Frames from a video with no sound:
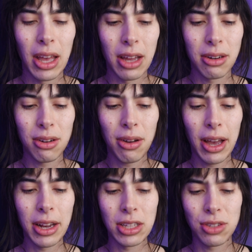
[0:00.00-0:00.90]
I don't know
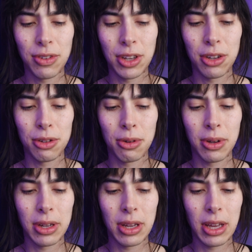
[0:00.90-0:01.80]
how it is for you,
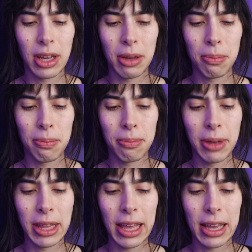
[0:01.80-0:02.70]

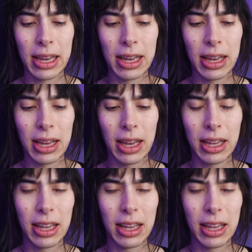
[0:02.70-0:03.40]
but like I